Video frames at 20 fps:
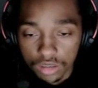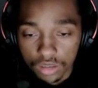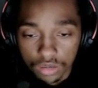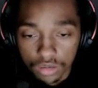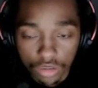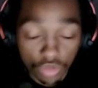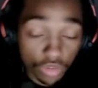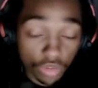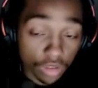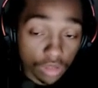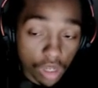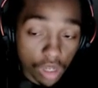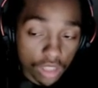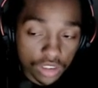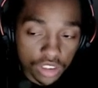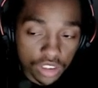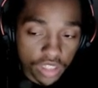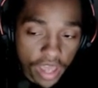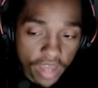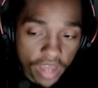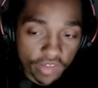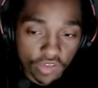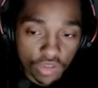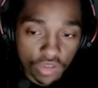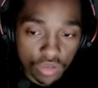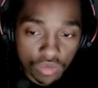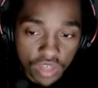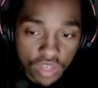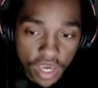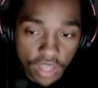Do you think Lost could
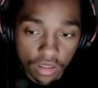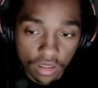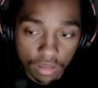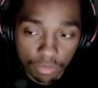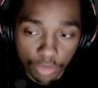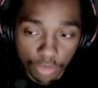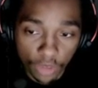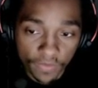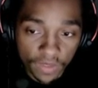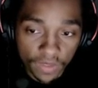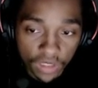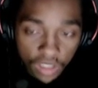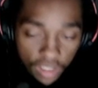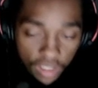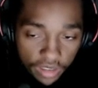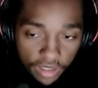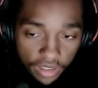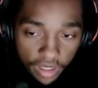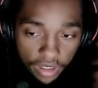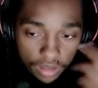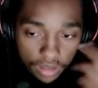execute Caitlyn perfectly like that?